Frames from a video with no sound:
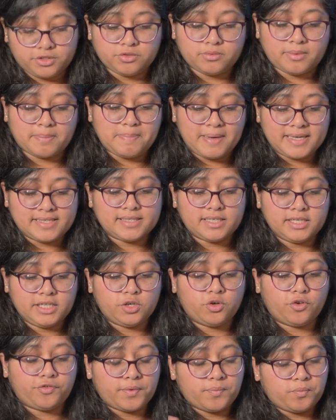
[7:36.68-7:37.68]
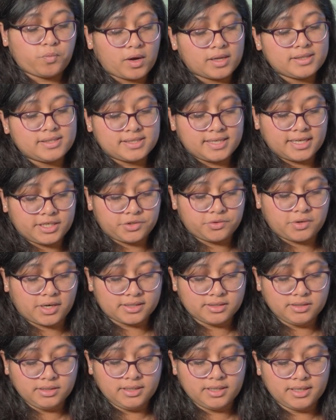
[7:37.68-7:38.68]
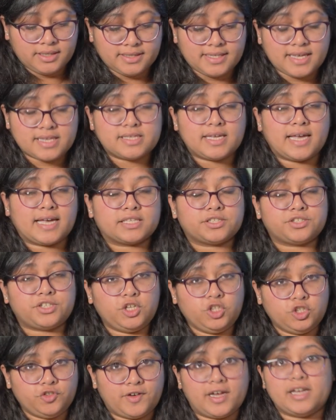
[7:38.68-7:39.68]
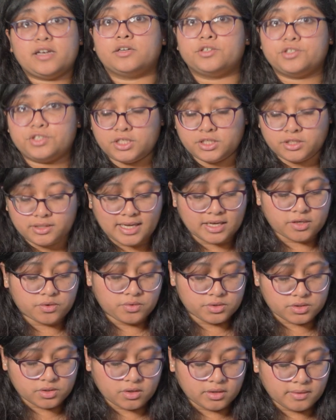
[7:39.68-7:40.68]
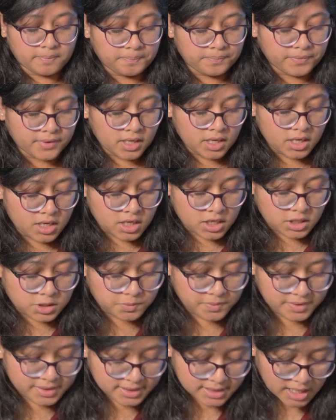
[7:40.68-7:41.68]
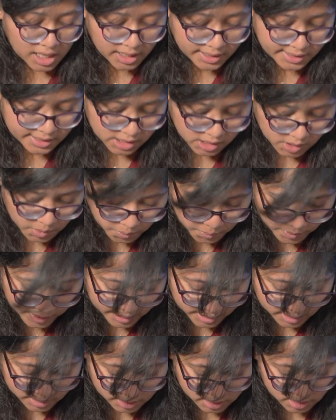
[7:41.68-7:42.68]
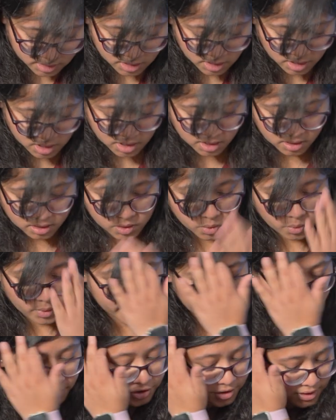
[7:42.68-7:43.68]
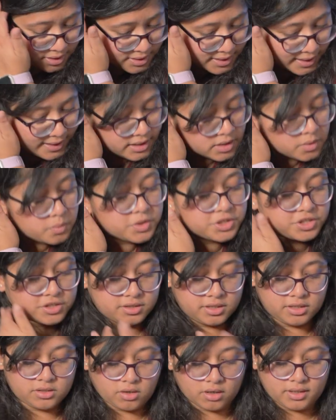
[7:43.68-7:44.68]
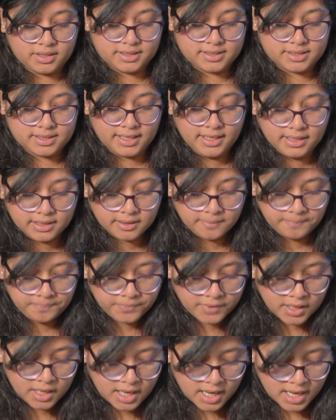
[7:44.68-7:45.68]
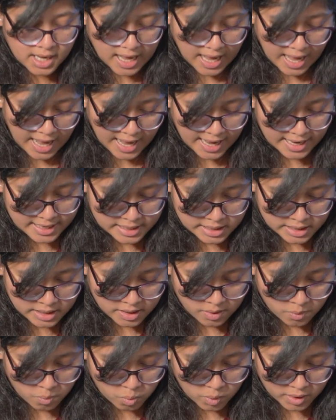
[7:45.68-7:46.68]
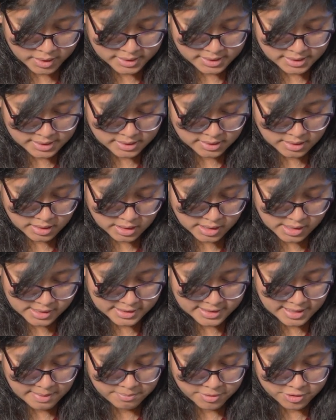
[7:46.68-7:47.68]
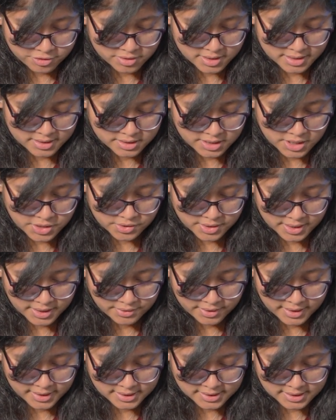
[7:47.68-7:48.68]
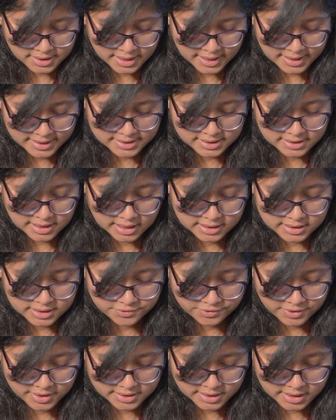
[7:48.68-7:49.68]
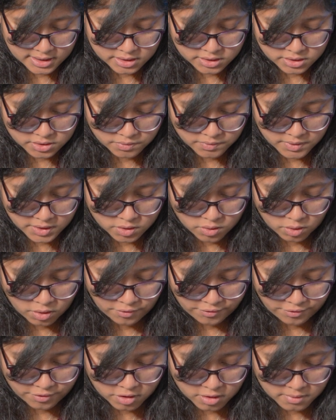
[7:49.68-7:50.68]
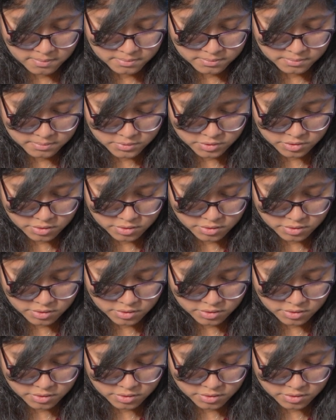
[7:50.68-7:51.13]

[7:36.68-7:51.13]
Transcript: To basically go from one state to other, there's an exchange of energy that goes on. So we start with low energy state, which is the solid state. And once the temperature hits 0 degrees, it starts freezing. So we go from,